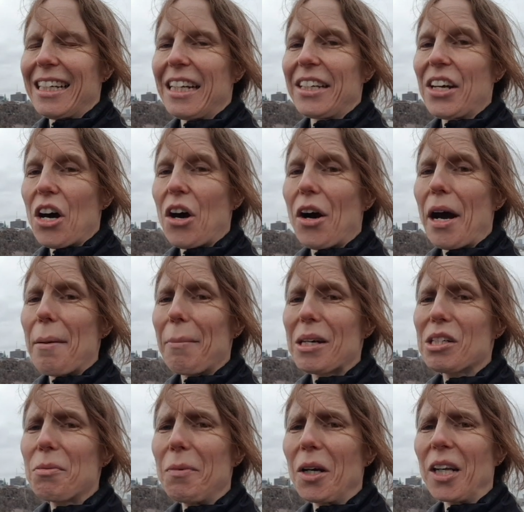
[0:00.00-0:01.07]
No, I'm
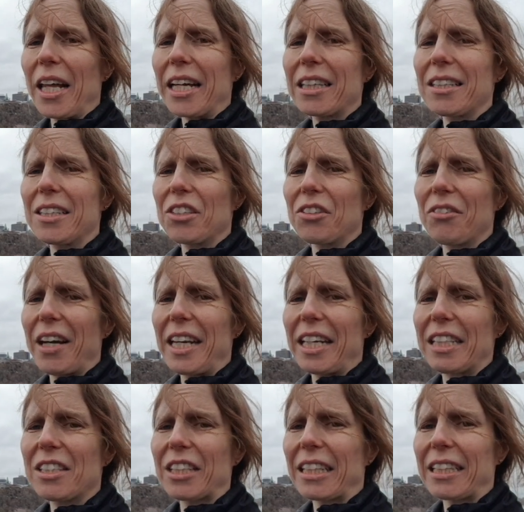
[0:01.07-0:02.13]
much more likely to run
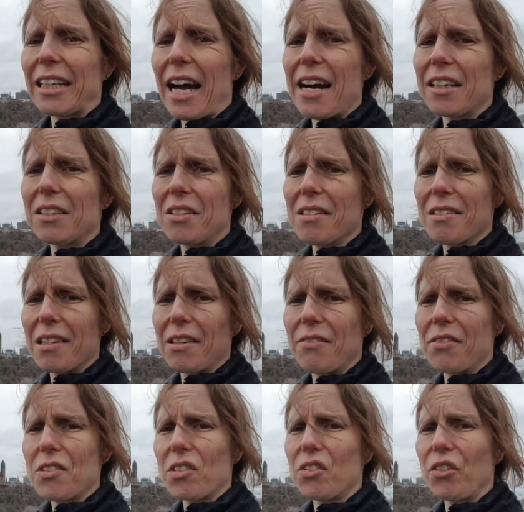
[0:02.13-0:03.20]
into gaggles
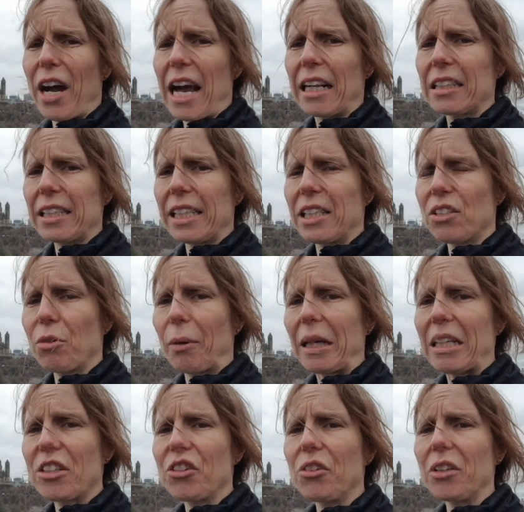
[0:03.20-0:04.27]
of scraggly
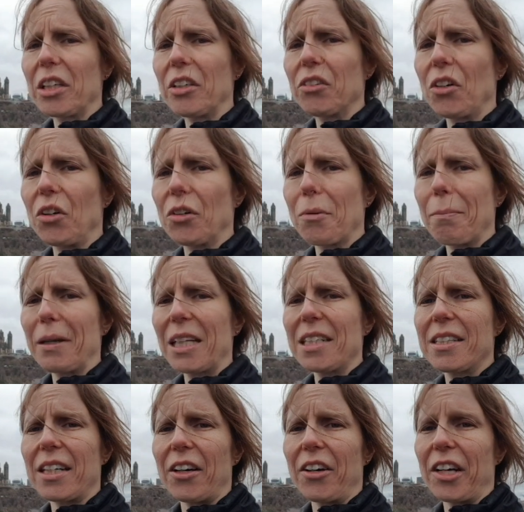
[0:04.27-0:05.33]
22-year-old
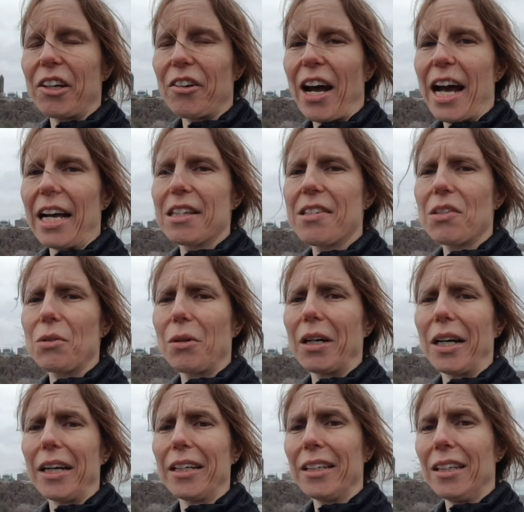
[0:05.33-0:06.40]
military grads who
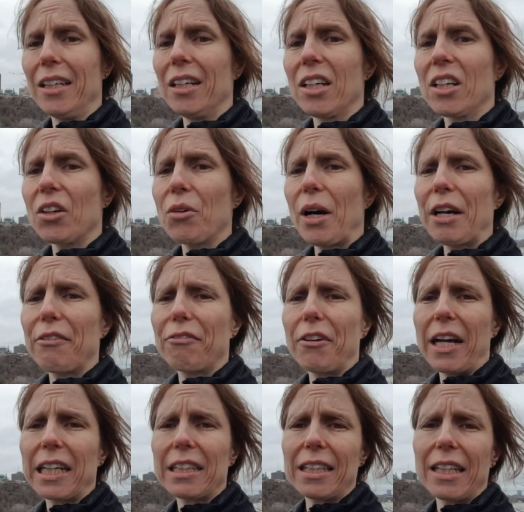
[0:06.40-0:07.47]
are, quite
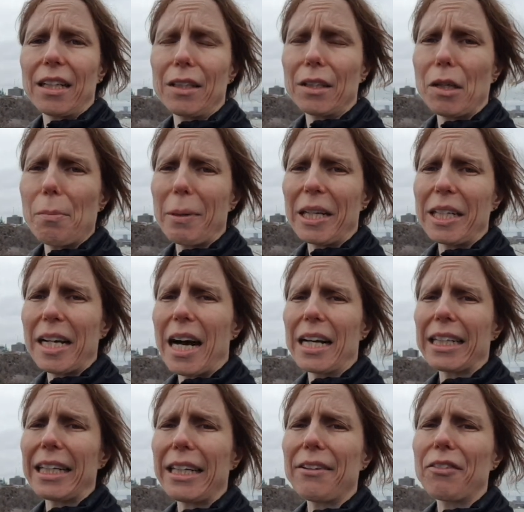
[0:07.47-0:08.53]
frankly, a little bit
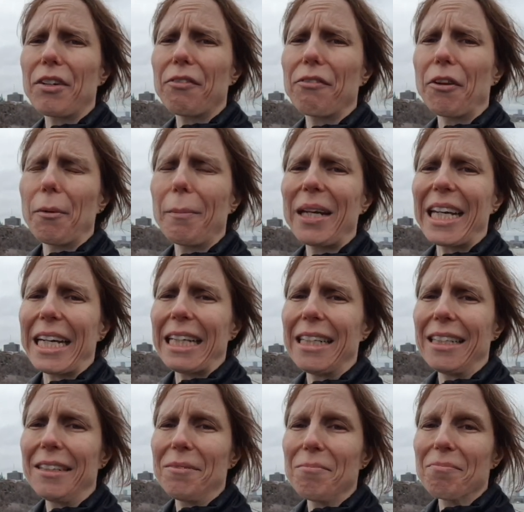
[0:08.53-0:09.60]
young even for me.
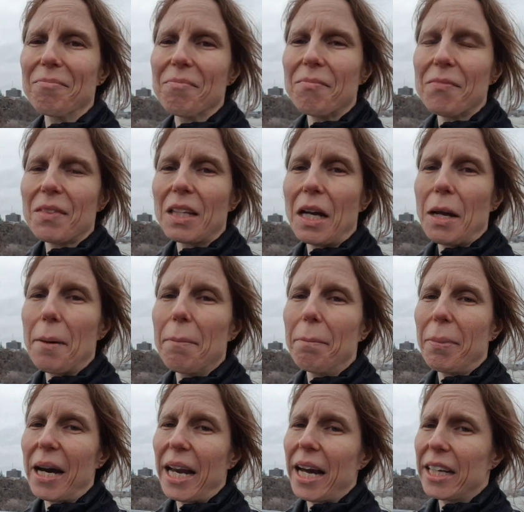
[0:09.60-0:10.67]

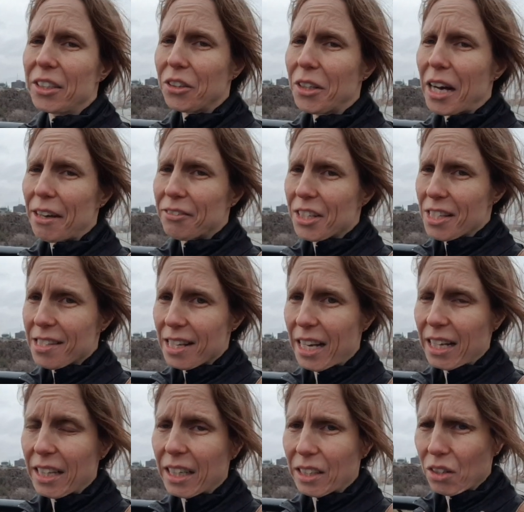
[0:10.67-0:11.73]
But I do have to
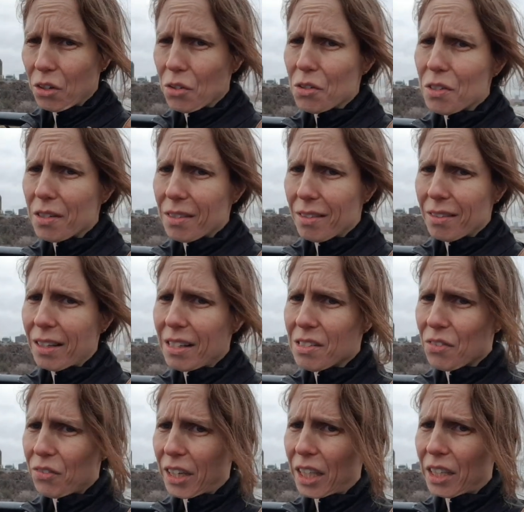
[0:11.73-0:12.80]
say that those
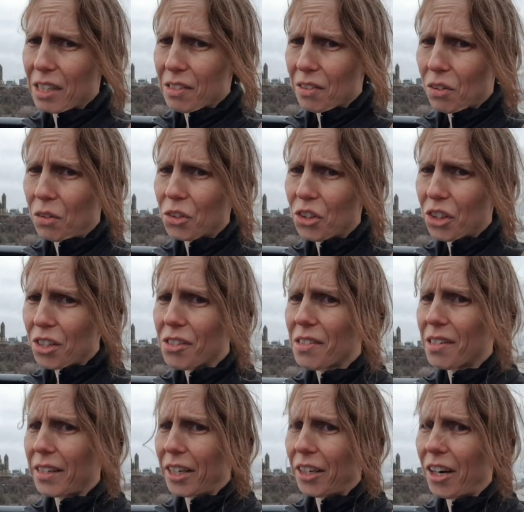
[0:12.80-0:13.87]
Israeli soldiers,
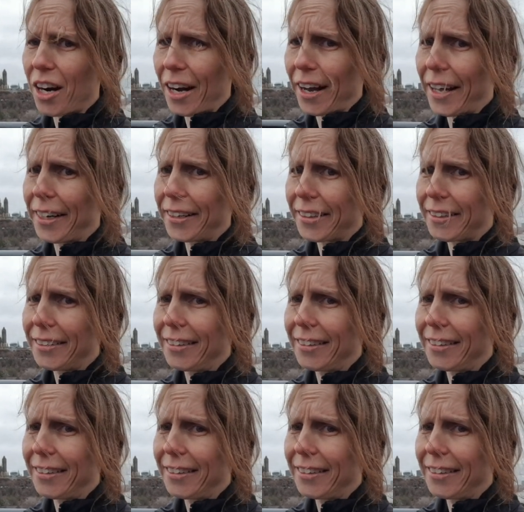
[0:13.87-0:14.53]
they're hot.